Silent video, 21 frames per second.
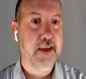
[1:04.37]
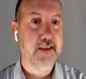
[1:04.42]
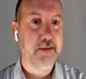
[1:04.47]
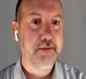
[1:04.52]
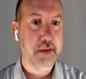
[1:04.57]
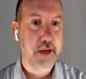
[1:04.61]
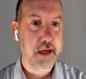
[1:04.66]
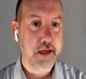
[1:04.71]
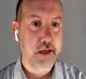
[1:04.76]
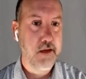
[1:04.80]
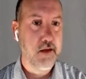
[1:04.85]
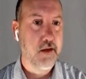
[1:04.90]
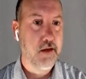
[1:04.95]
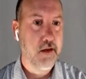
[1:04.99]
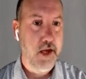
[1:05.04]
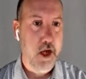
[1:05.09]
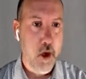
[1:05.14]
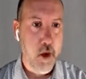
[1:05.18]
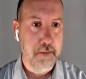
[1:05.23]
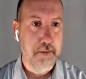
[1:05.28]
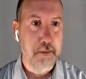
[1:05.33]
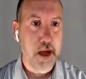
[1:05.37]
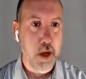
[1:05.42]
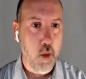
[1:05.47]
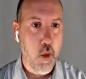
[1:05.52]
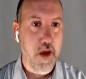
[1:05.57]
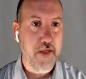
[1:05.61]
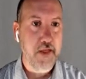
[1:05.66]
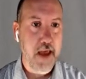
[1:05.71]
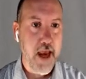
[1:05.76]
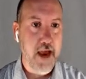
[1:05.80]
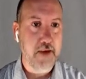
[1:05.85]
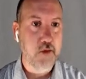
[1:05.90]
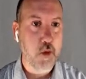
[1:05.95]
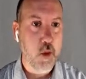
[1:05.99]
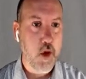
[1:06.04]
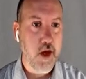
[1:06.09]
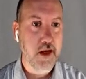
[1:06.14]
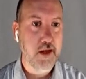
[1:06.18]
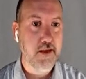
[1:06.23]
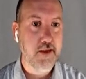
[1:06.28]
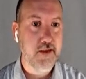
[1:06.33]
been a big one that everyone
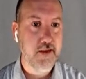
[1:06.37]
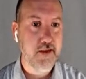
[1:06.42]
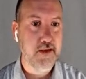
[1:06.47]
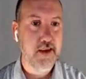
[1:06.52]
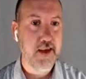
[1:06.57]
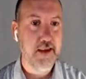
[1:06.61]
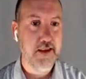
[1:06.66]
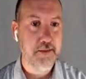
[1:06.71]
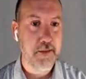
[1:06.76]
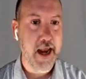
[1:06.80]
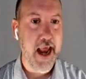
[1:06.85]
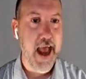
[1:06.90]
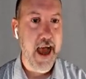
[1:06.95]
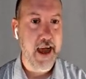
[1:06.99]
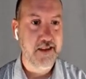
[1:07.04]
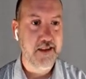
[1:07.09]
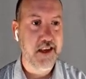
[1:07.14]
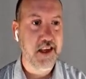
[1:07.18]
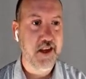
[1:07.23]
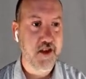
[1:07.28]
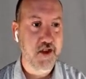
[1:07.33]
has been asking as